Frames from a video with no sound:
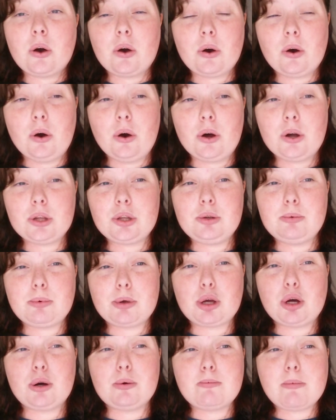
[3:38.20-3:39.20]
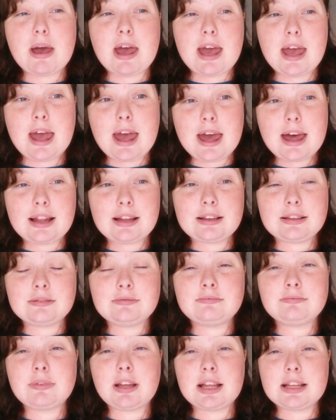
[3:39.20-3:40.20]
or you become ill,
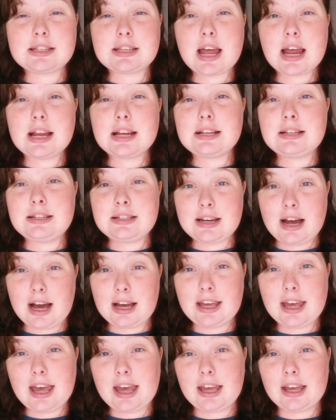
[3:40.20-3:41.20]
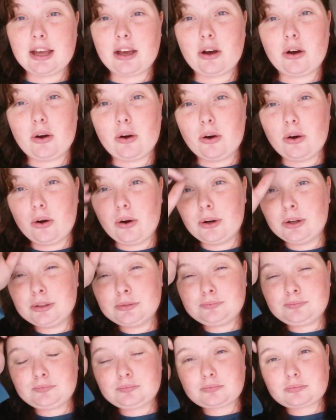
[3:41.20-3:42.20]
instead of dying or
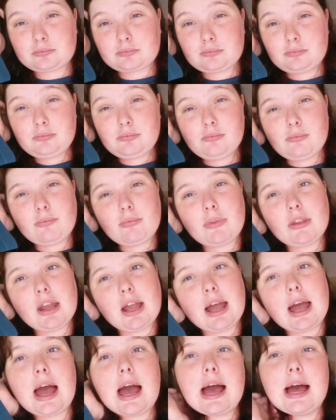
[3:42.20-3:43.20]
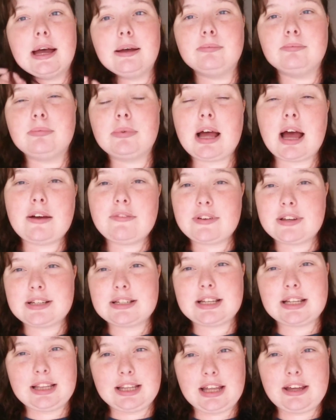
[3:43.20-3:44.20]
having
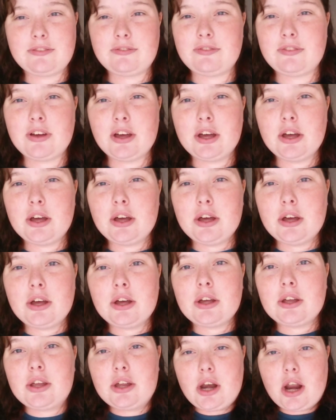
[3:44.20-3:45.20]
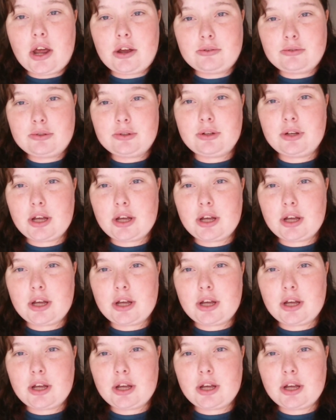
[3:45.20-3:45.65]
to live, you know,